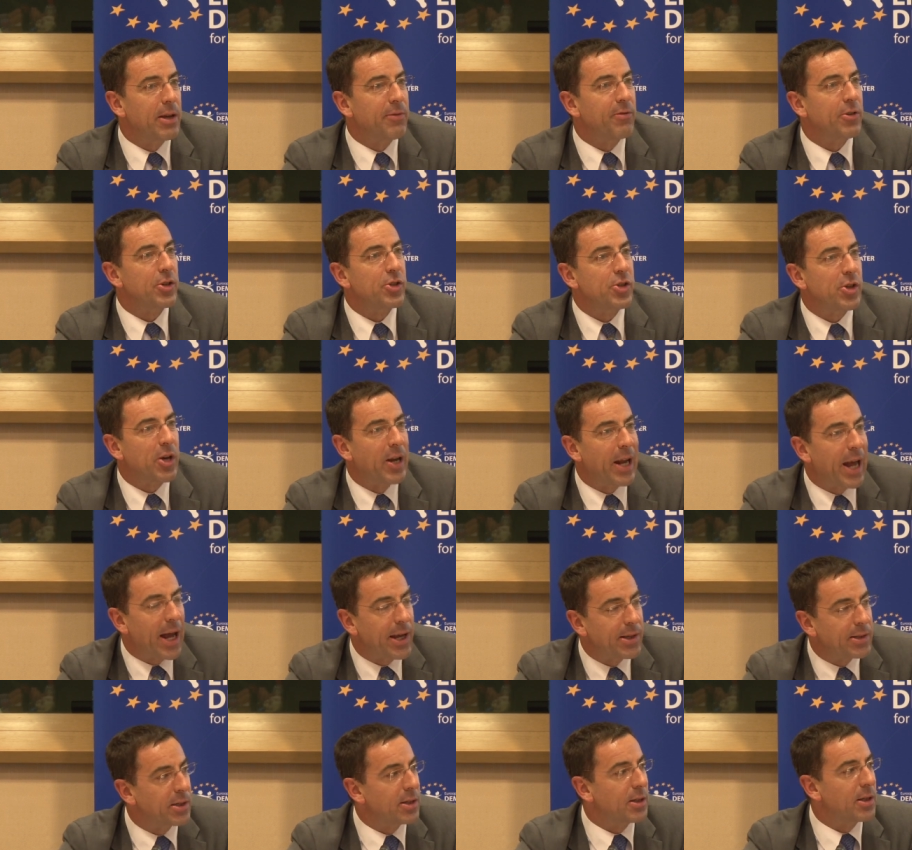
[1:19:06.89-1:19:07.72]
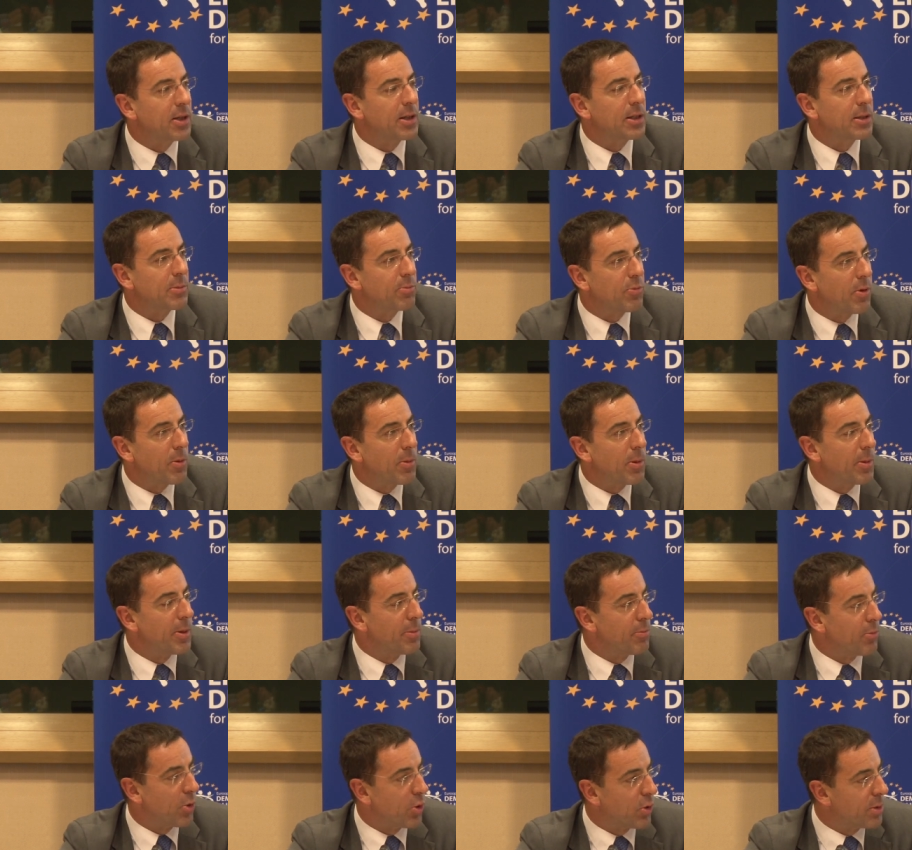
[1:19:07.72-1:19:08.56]
evangelizing is
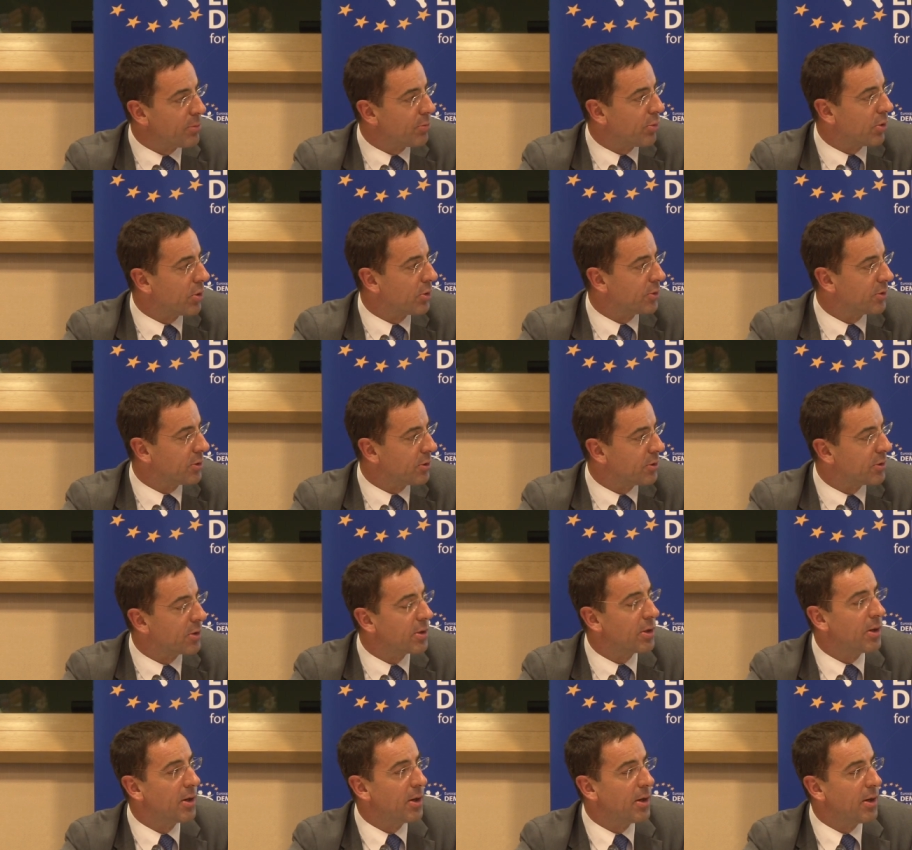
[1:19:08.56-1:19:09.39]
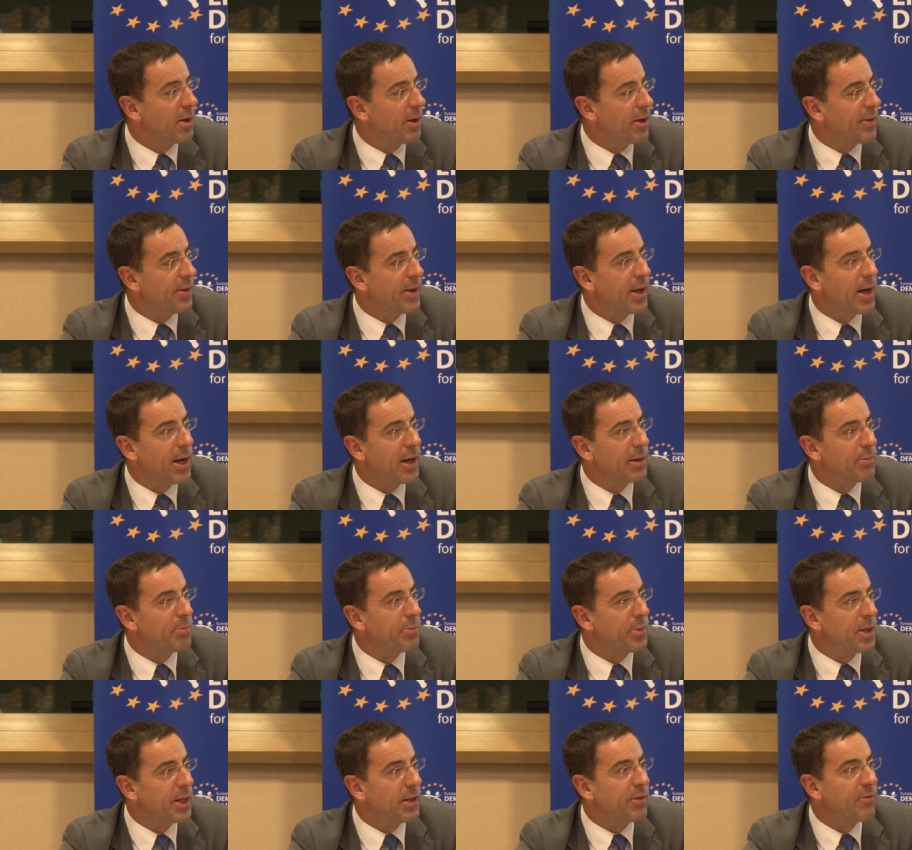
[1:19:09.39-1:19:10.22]
probably more important
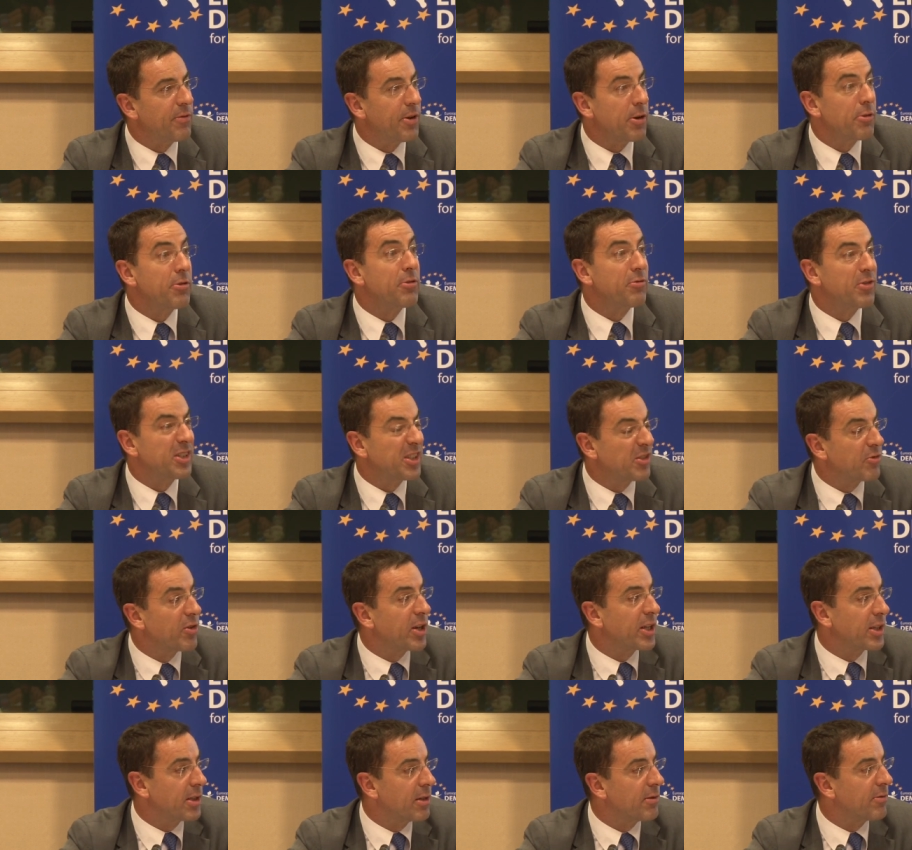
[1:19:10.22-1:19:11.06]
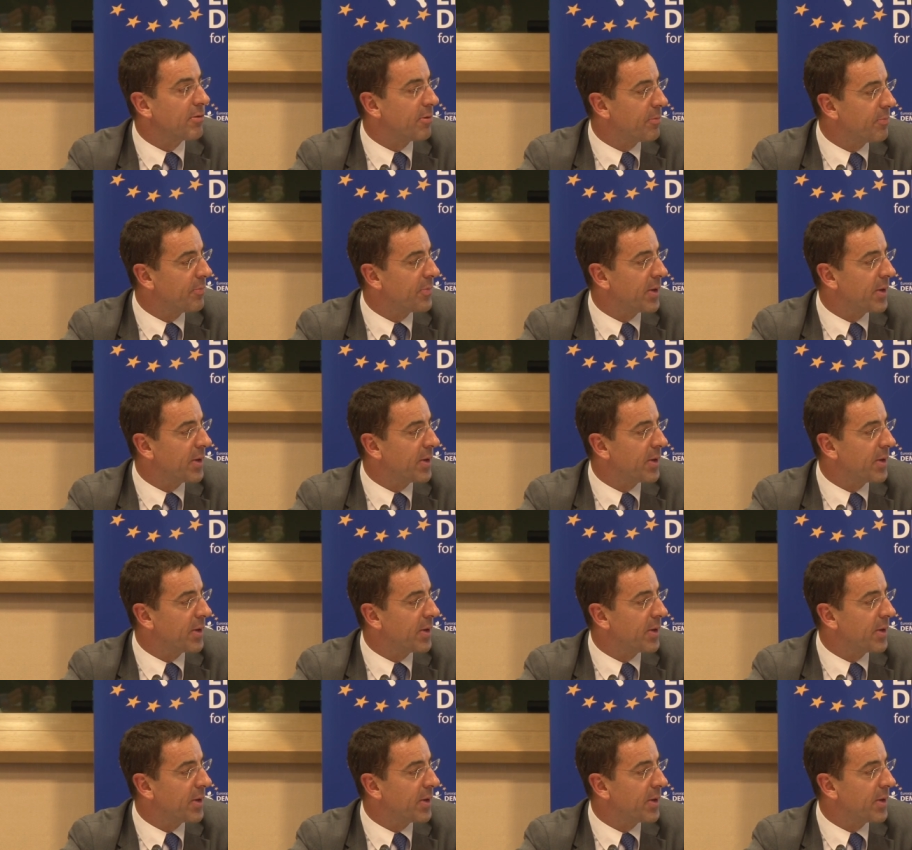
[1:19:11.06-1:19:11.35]
than being very restrictive.